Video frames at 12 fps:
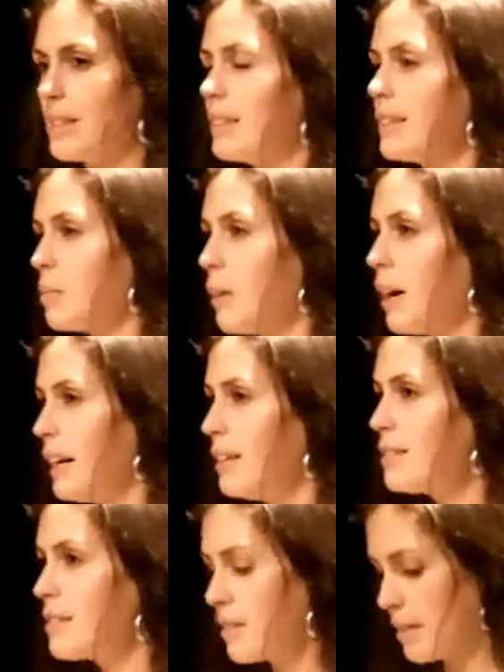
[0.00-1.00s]
the
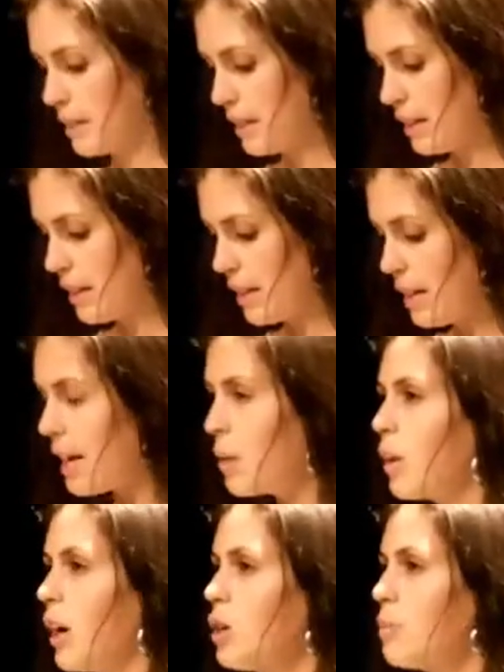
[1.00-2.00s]
pilots. And
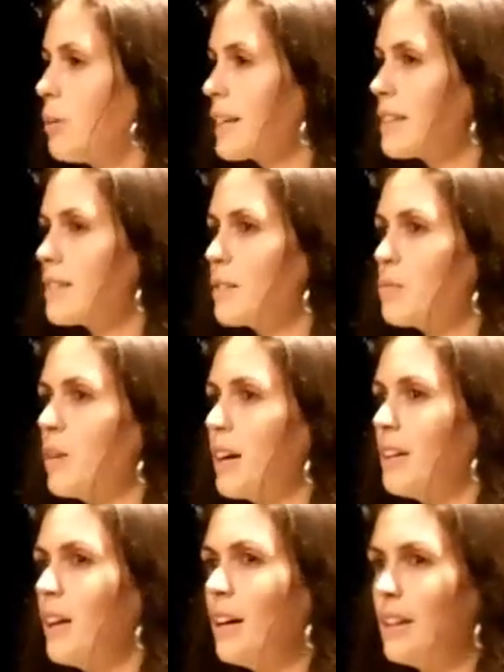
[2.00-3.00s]
we're hoping to
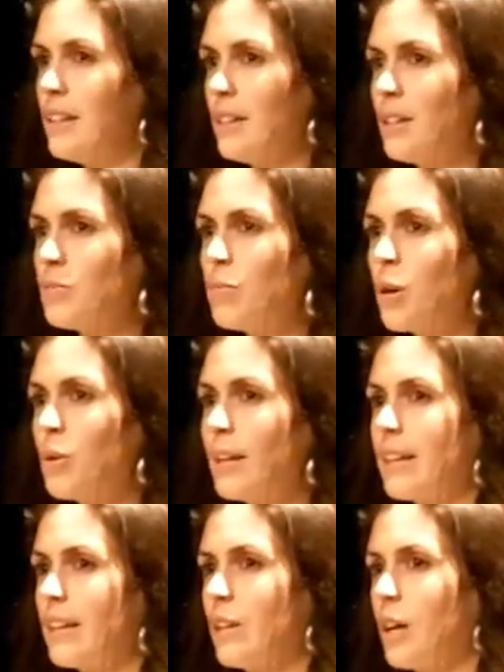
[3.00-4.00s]
run a
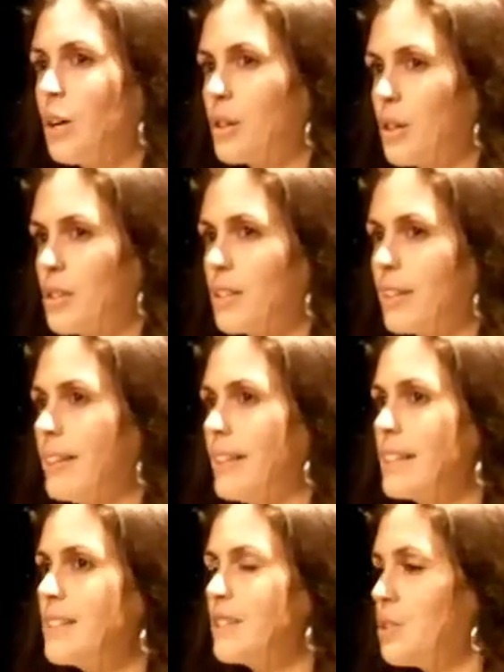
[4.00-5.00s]
rolling low-cost
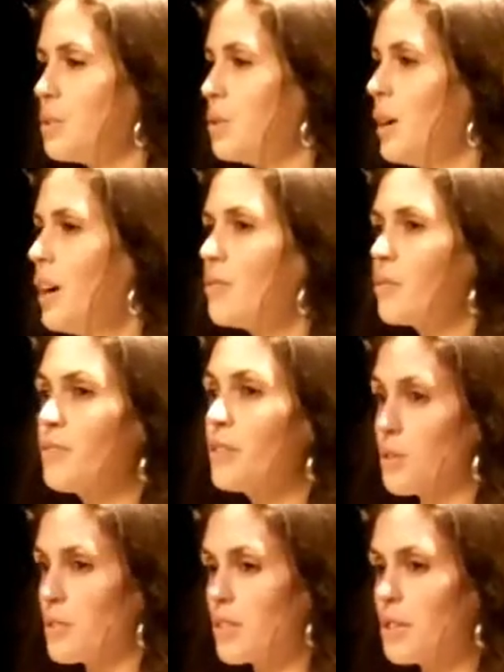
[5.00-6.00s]
clinic to
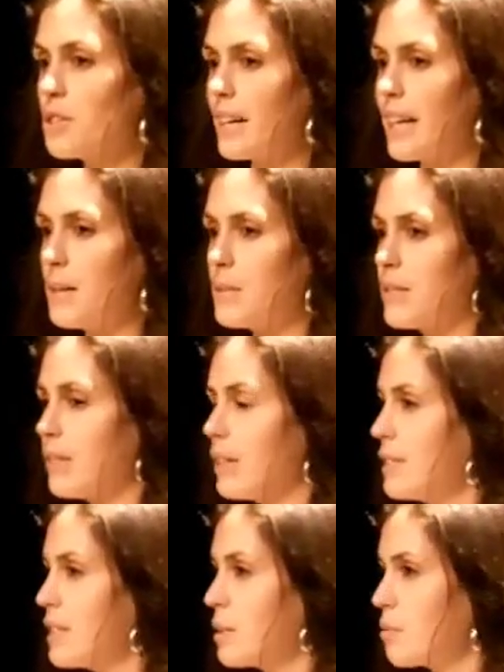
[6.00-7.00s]
fulfil the social aims of
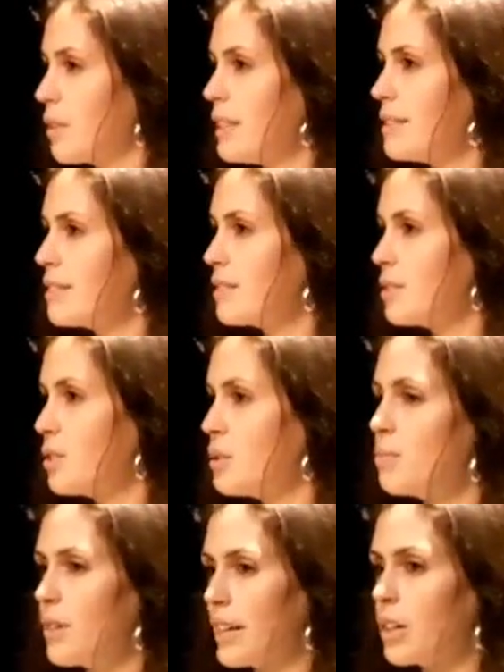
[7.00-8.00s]
our enterprise, to
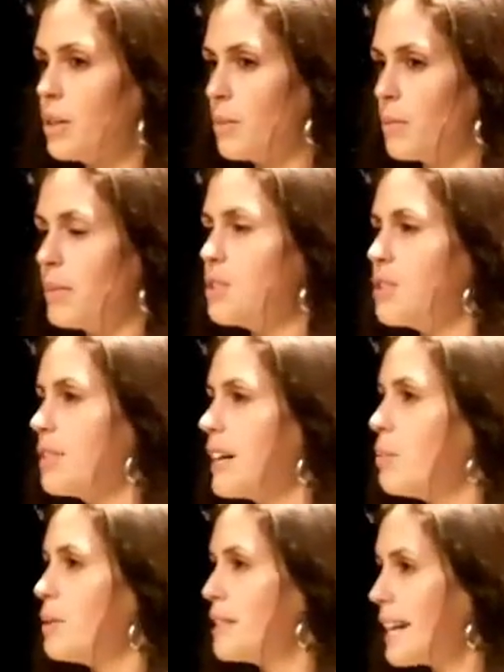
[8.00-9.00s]
bring complementary
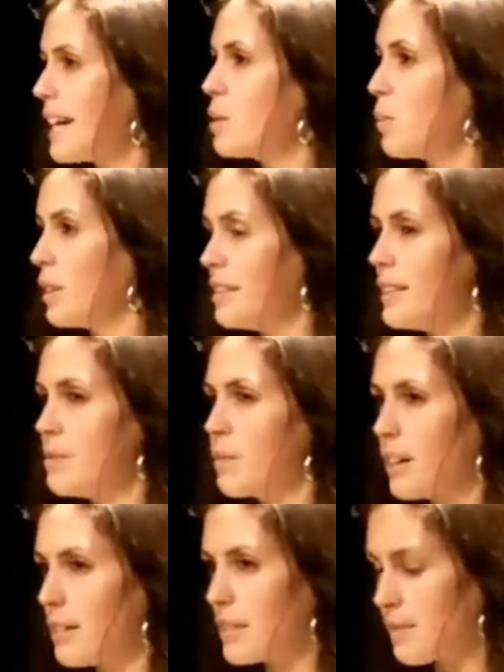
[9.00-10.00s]
therapy to anyone in need,
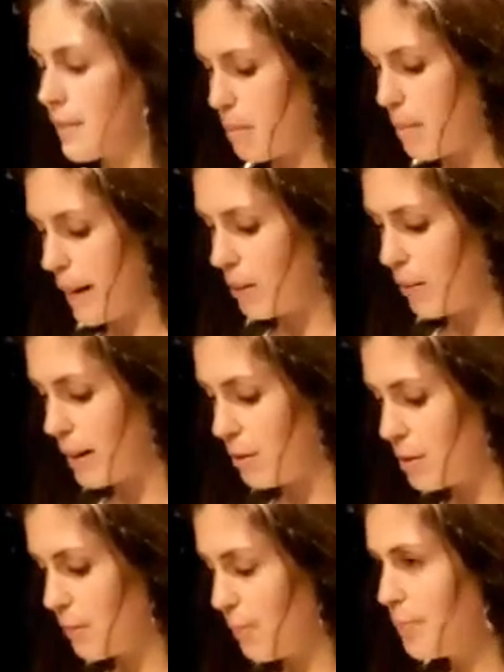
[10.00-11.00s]
regardless of their
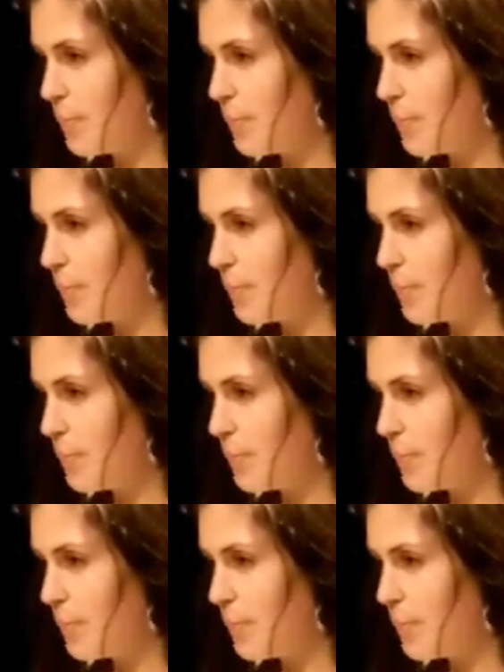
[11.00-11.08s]
background.